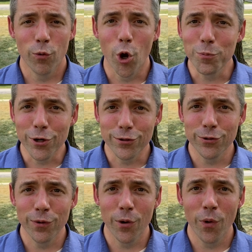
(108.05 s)
We hope you're
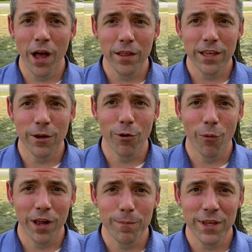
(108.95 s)
doing well, and we
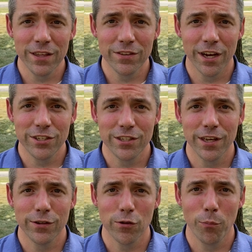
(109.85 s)
want to be in touch
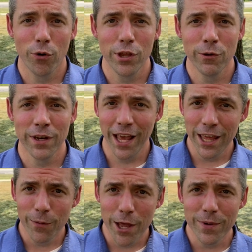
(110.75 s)
to support you in
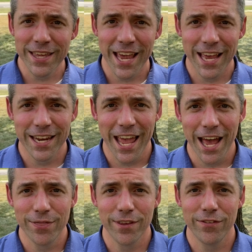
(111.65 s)
any way we can
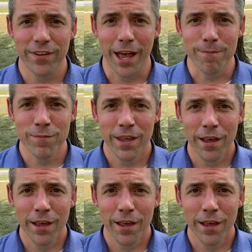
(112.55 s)
at this time.